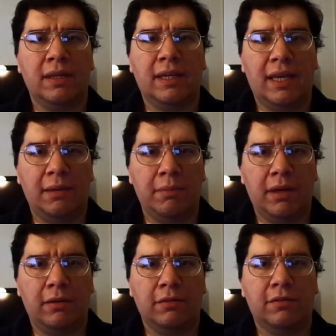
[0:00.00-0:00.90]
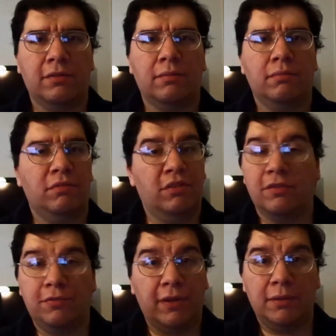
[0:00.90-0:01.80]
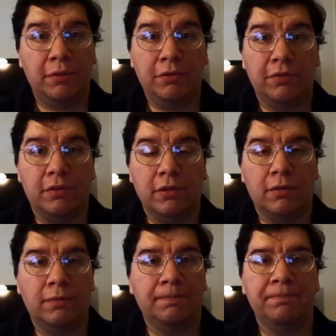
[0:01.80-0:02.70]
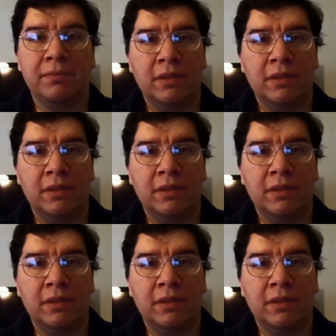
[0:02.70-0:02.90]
that came out just five years ago,